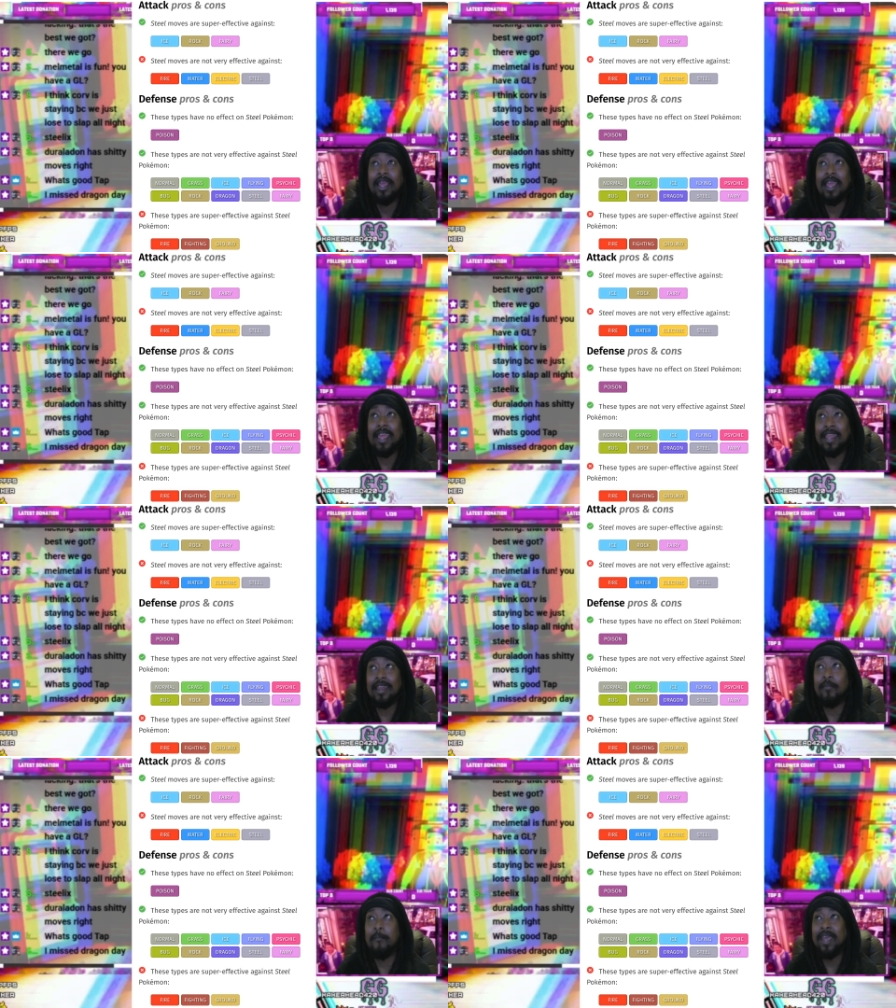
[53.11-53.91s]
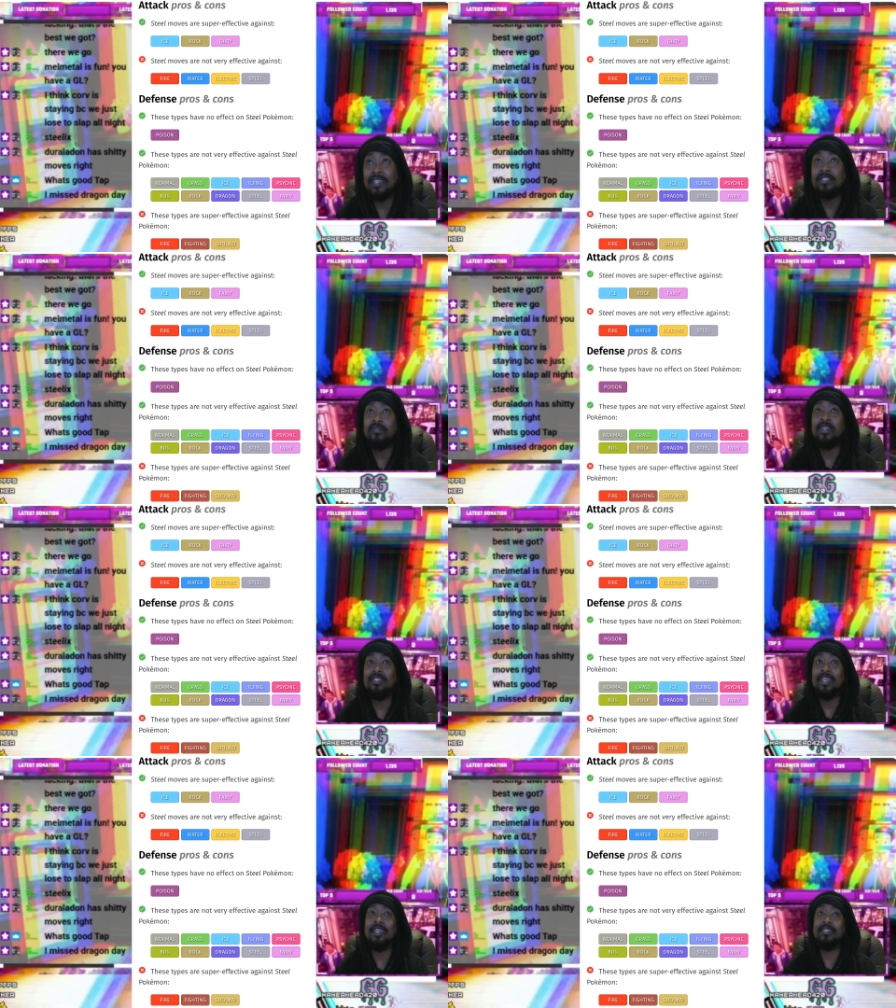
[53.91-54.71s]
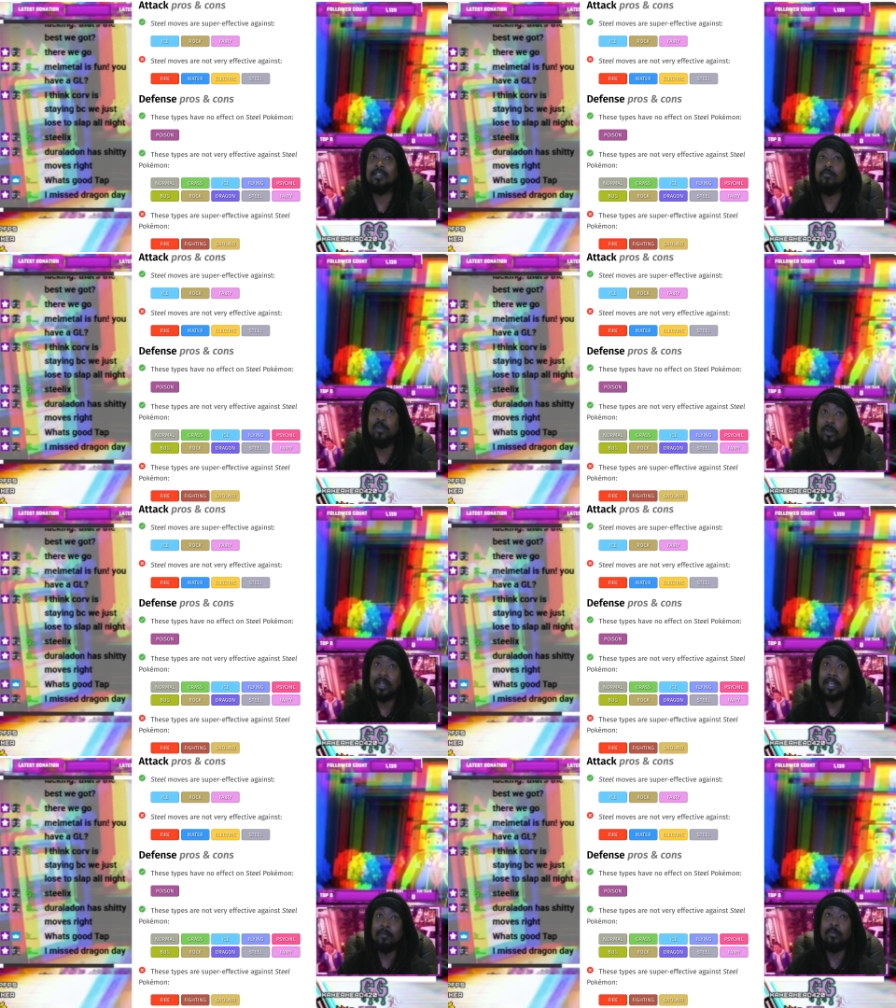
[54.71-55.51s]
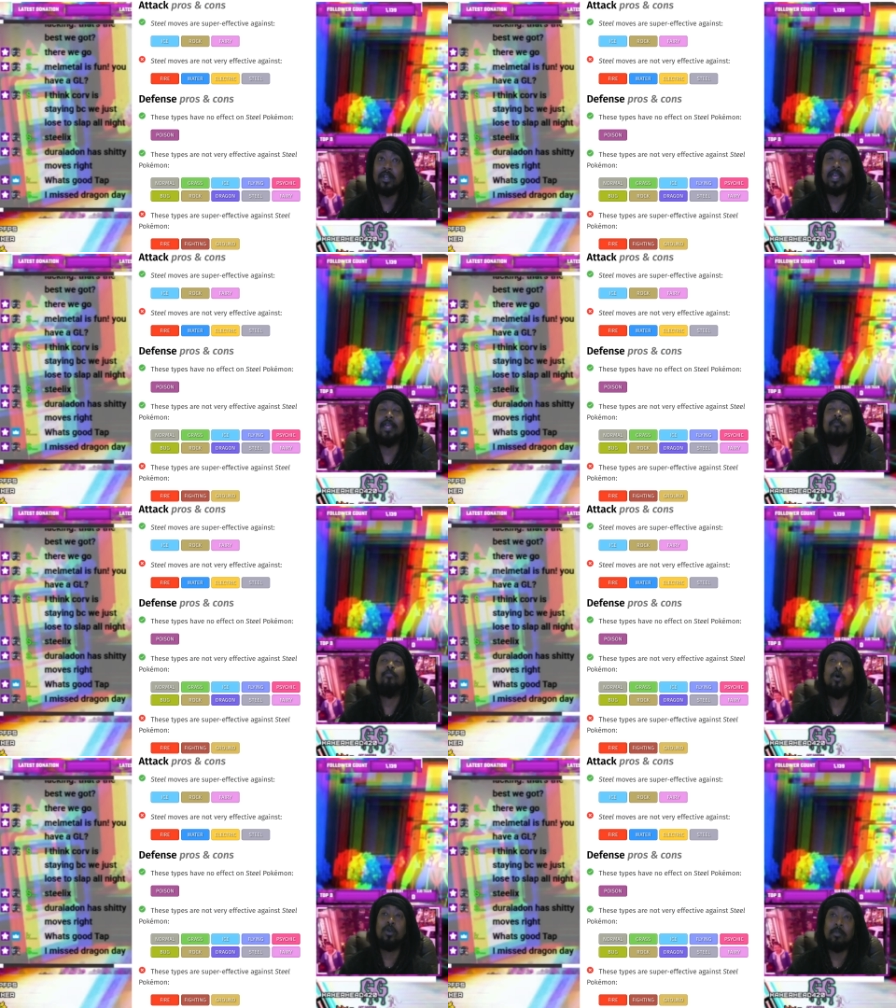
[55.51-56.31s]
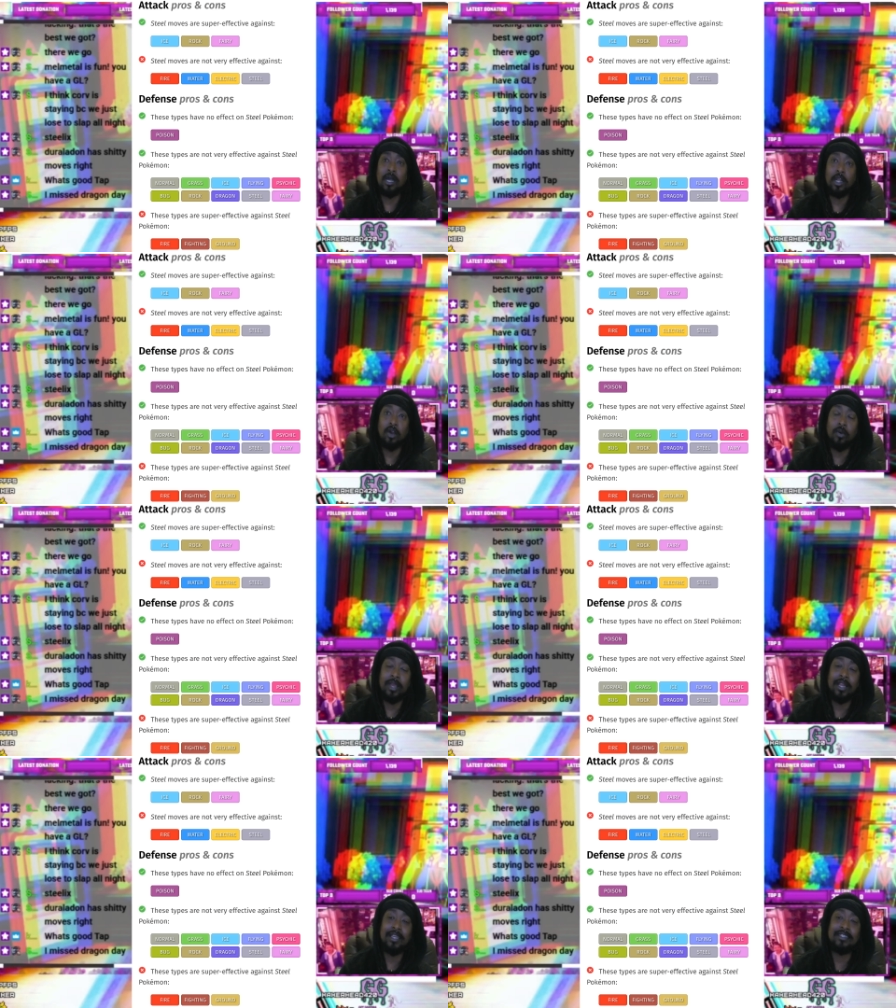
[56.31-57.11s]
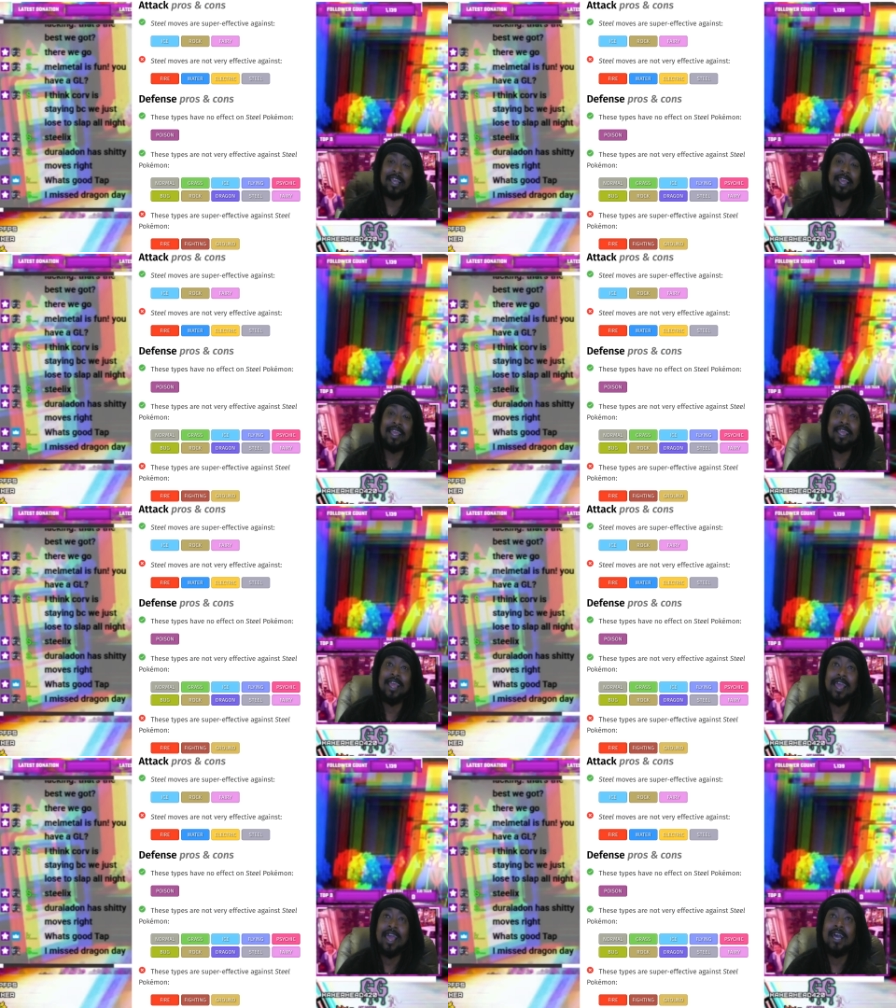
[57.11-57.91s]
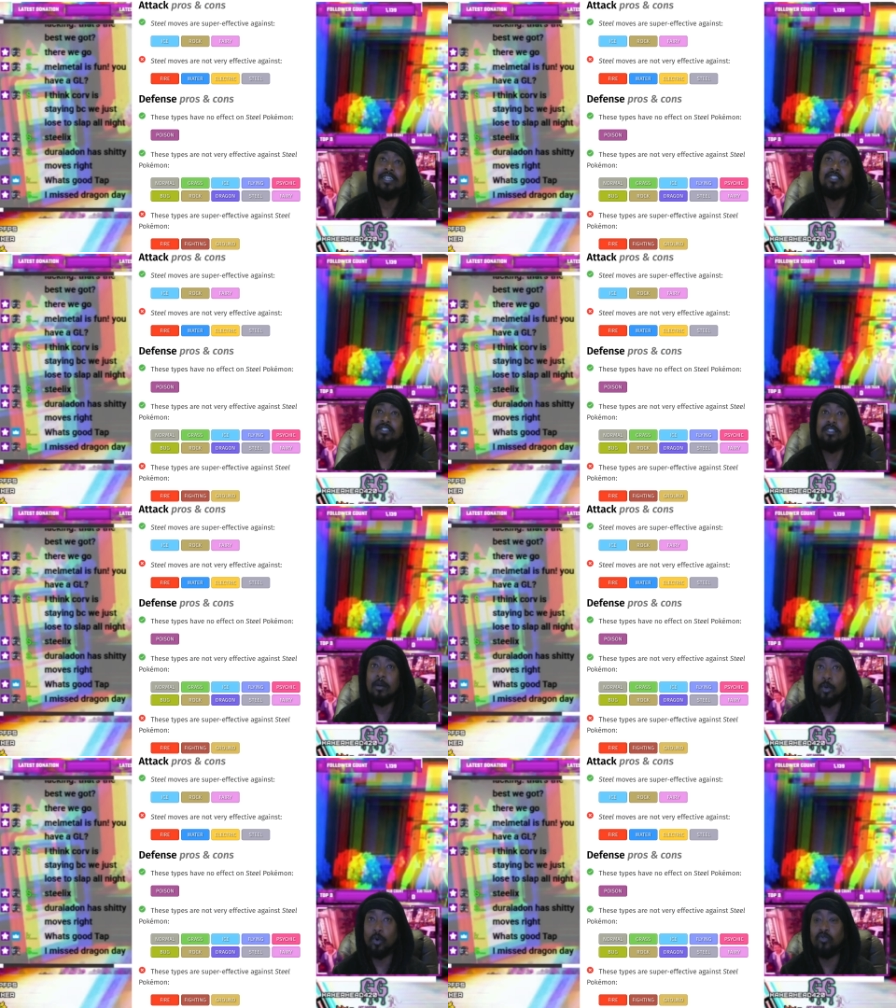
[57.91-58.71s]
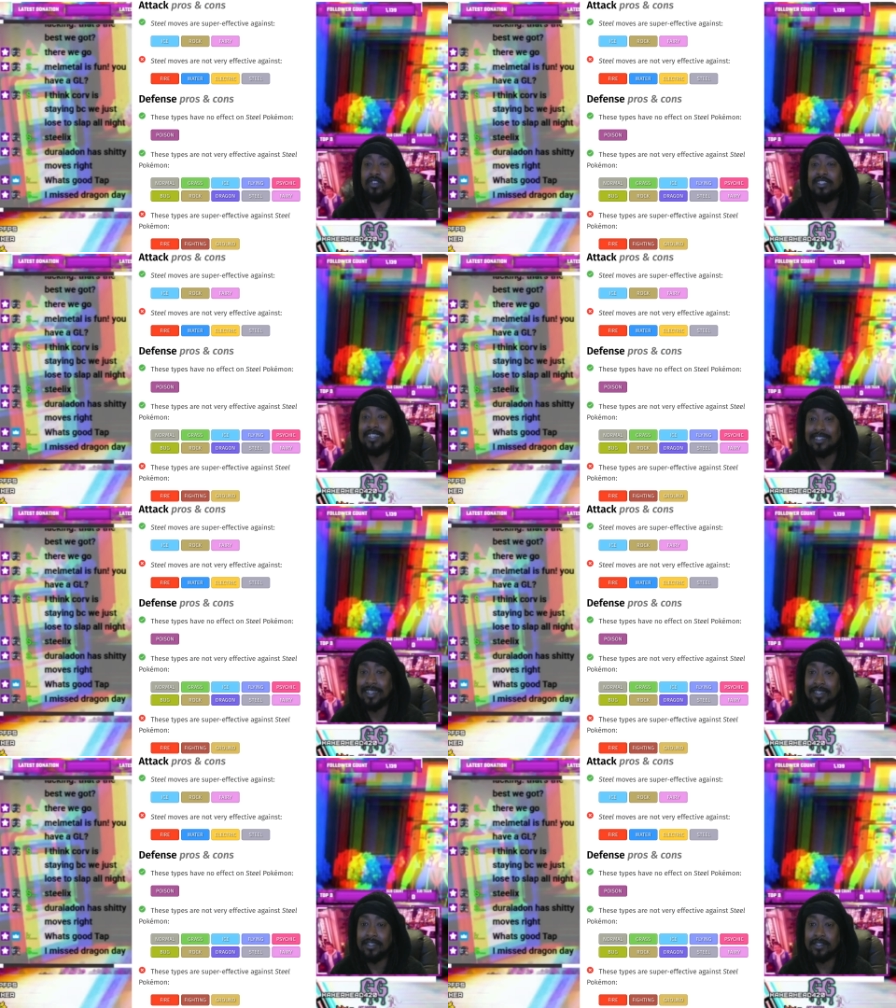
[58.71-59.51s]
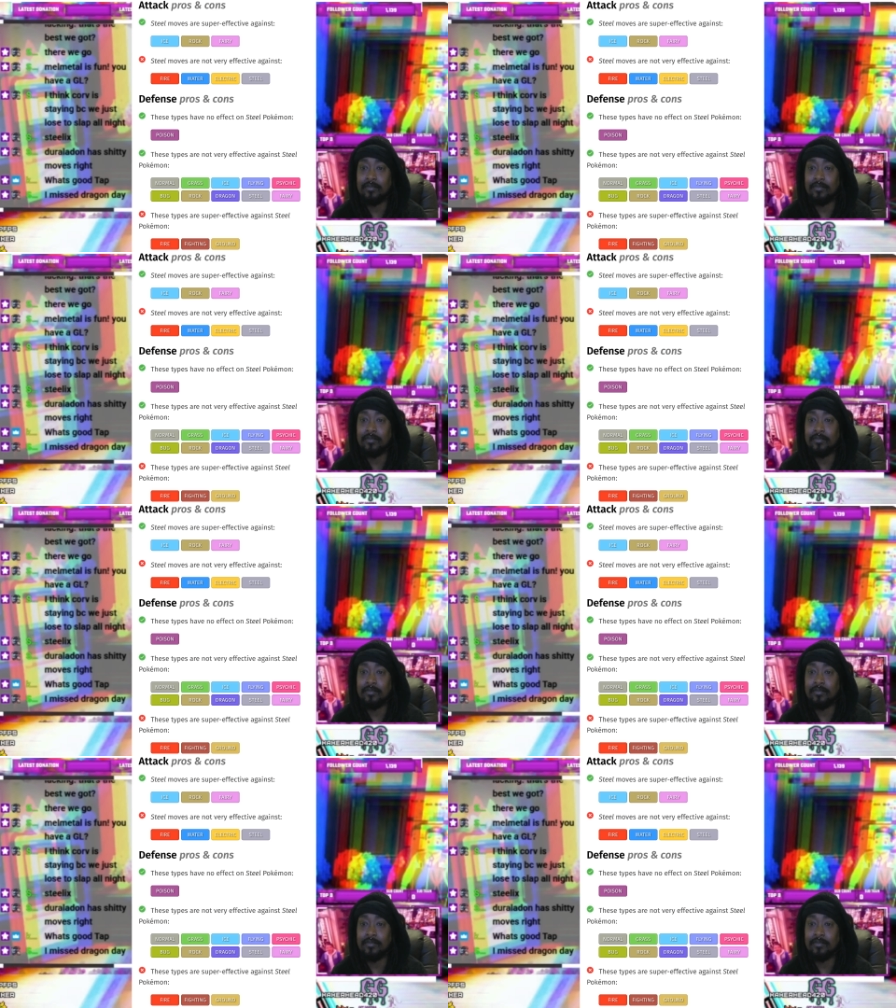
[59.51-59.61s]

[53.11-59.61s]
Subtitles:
in main series it is an immunity, but in Pokemon Go it is a double resistance.